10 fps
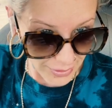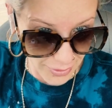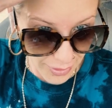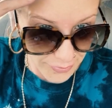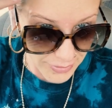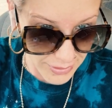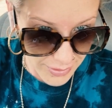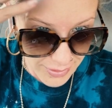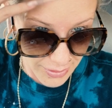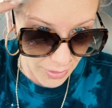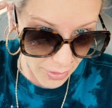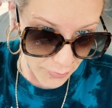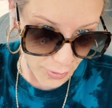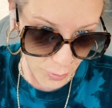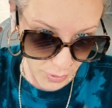coffee because like all of
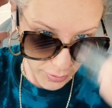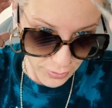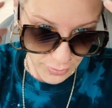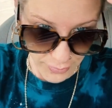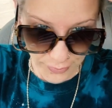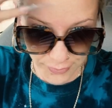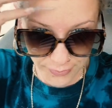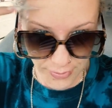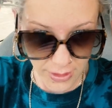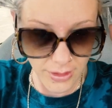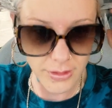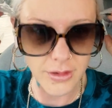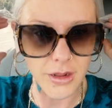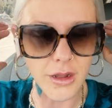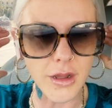our water's all fucked
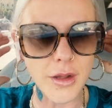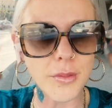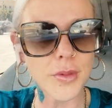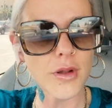up.